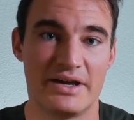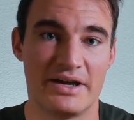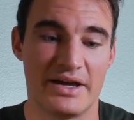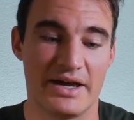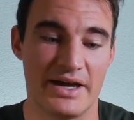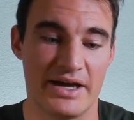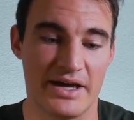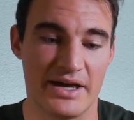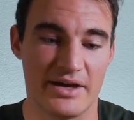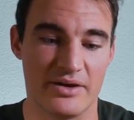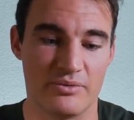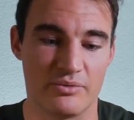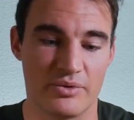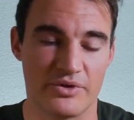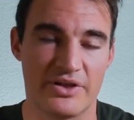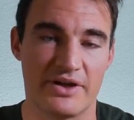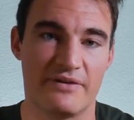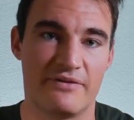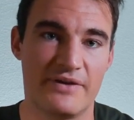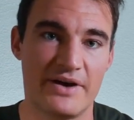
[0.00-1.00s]
And what
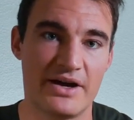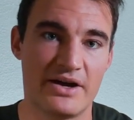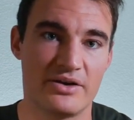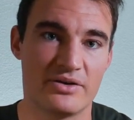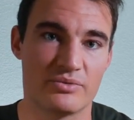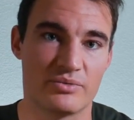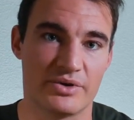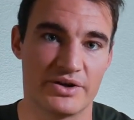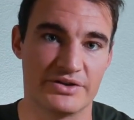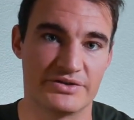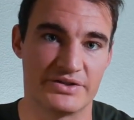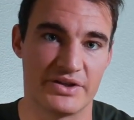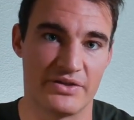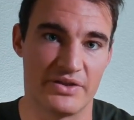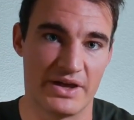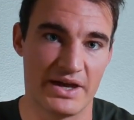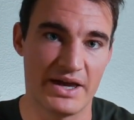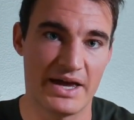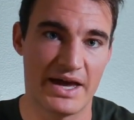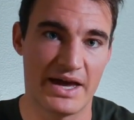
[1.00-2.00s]
they found was that
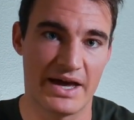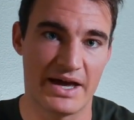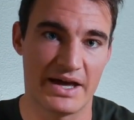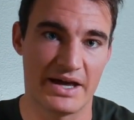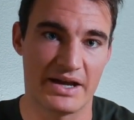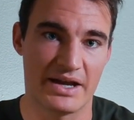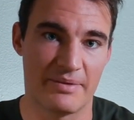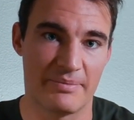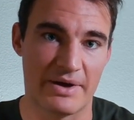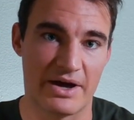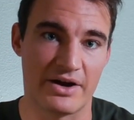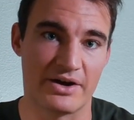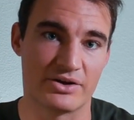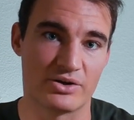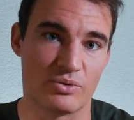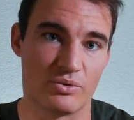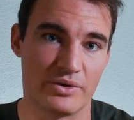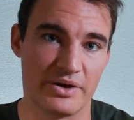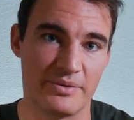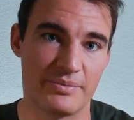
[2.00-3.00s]
they had about a
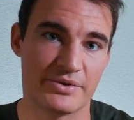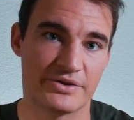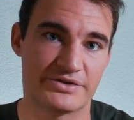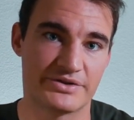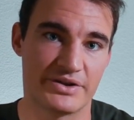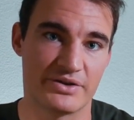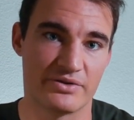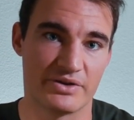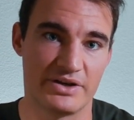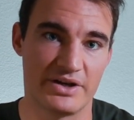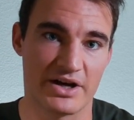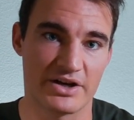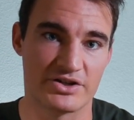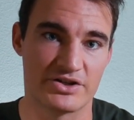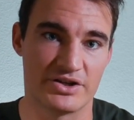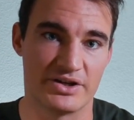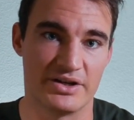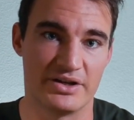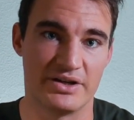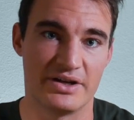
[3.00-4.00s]
20%
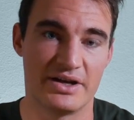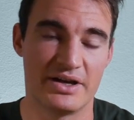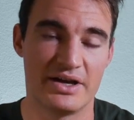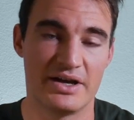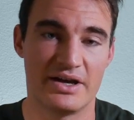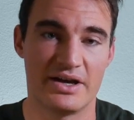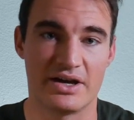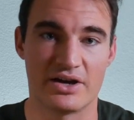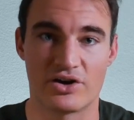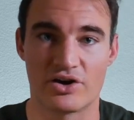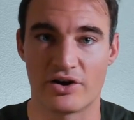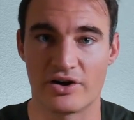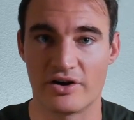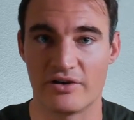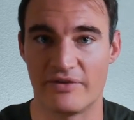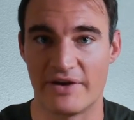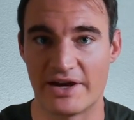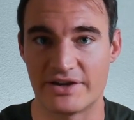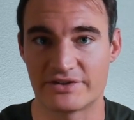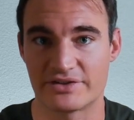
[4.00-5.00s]
reduction in
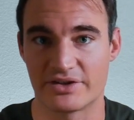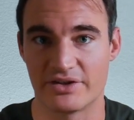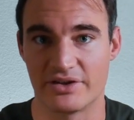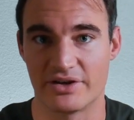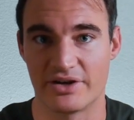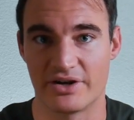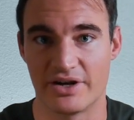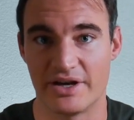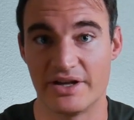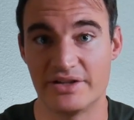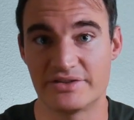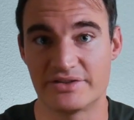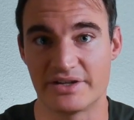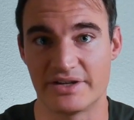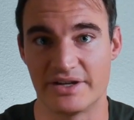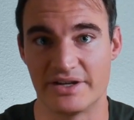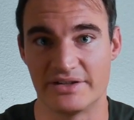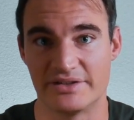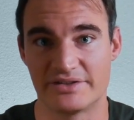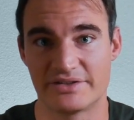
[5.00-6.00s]
cardiovascular
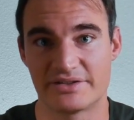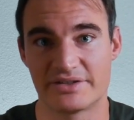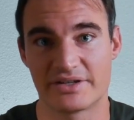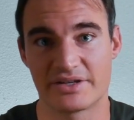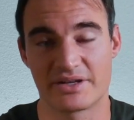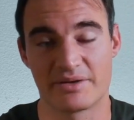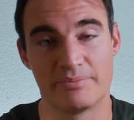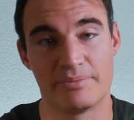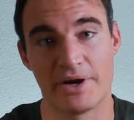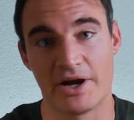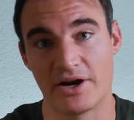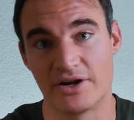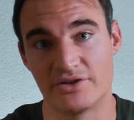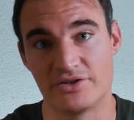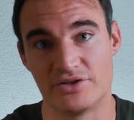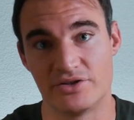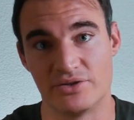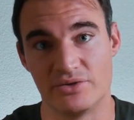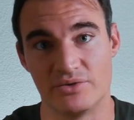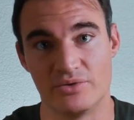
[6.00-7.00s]
incidence compared
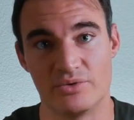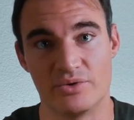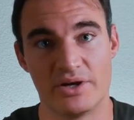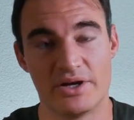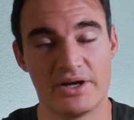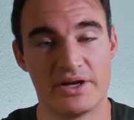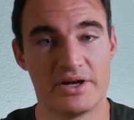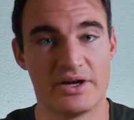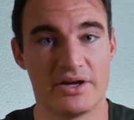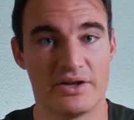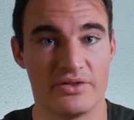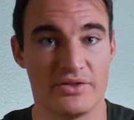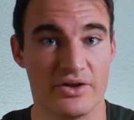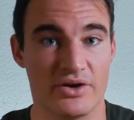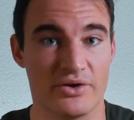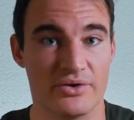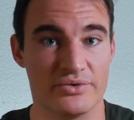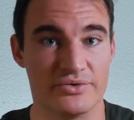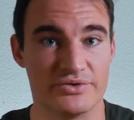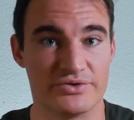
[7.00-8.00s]
to
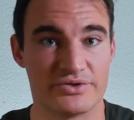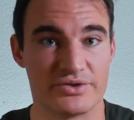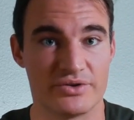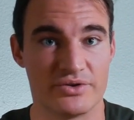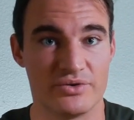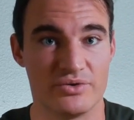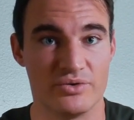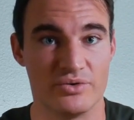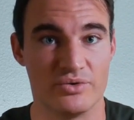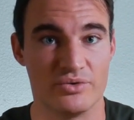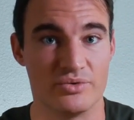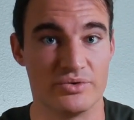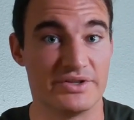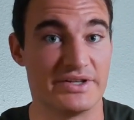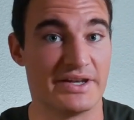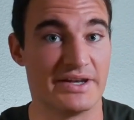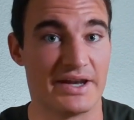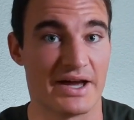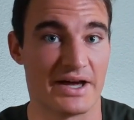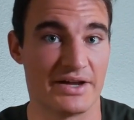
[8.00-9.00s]
those who
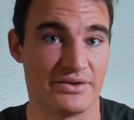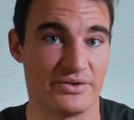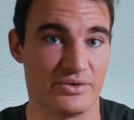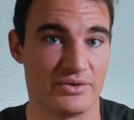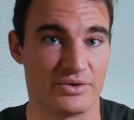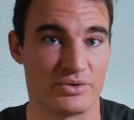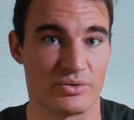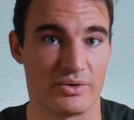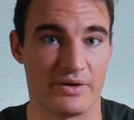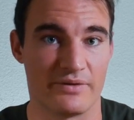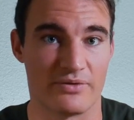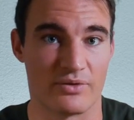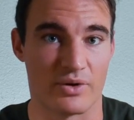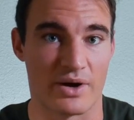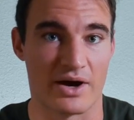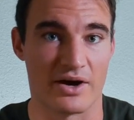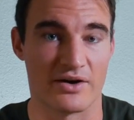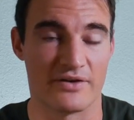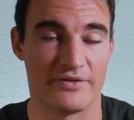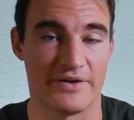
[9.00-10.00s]
did not do a
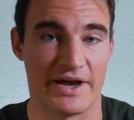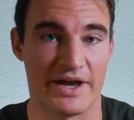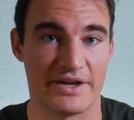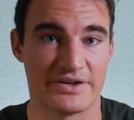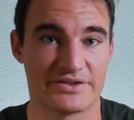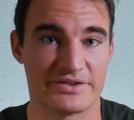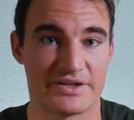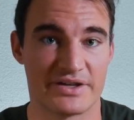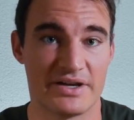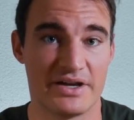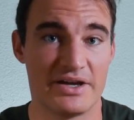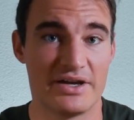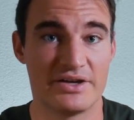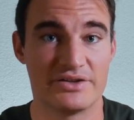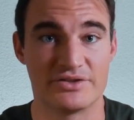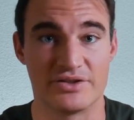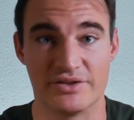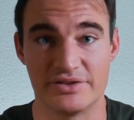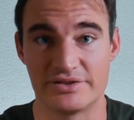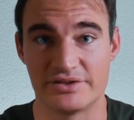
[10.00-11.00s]
24-hour fast.
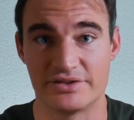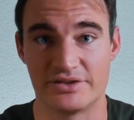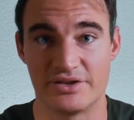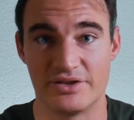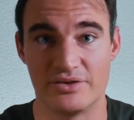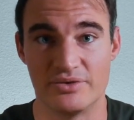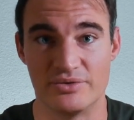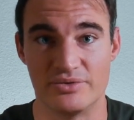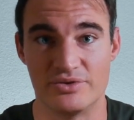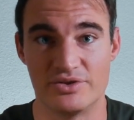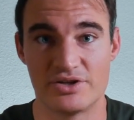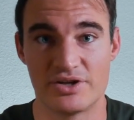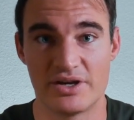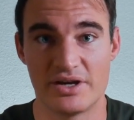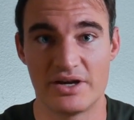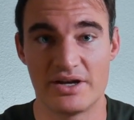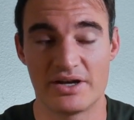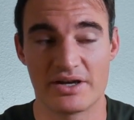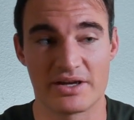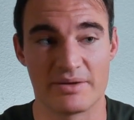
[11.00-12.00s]
So this is huge.
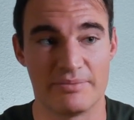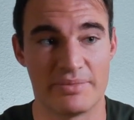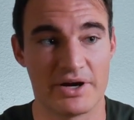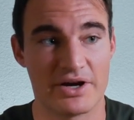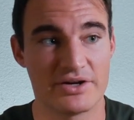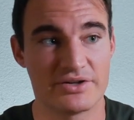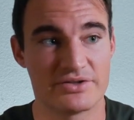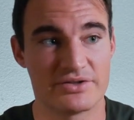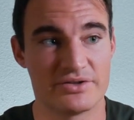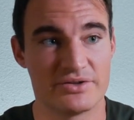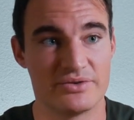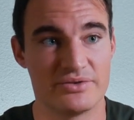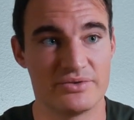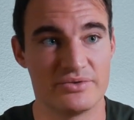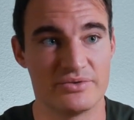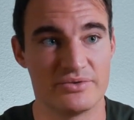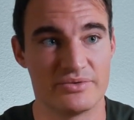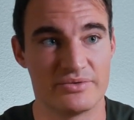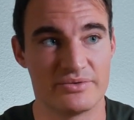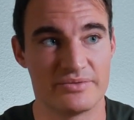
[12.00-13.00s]
Compared
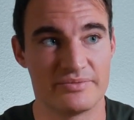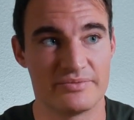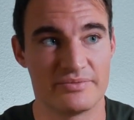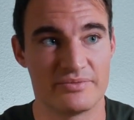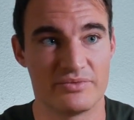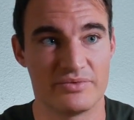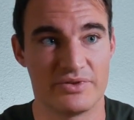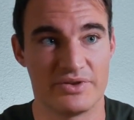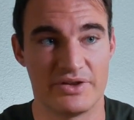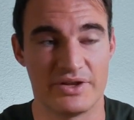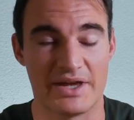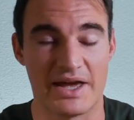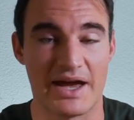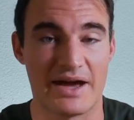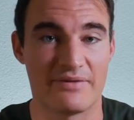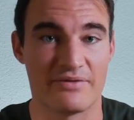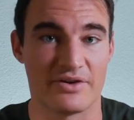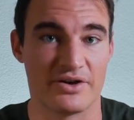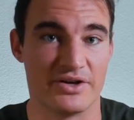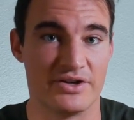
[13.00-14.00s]
to the
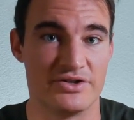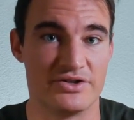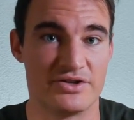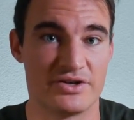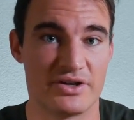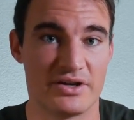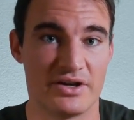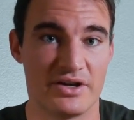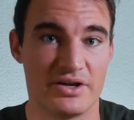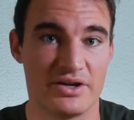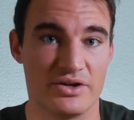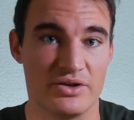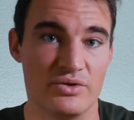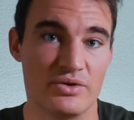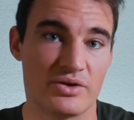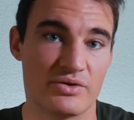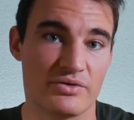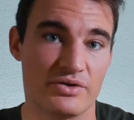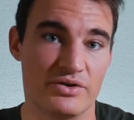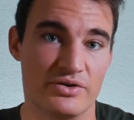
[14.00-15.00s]
average, you
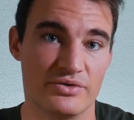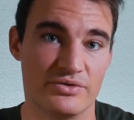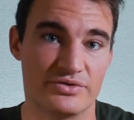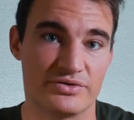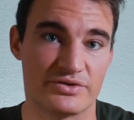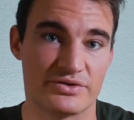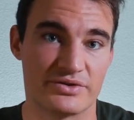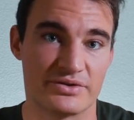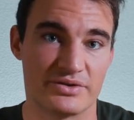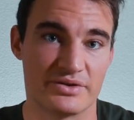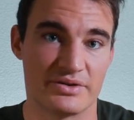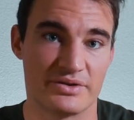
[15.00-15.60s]
can reduce,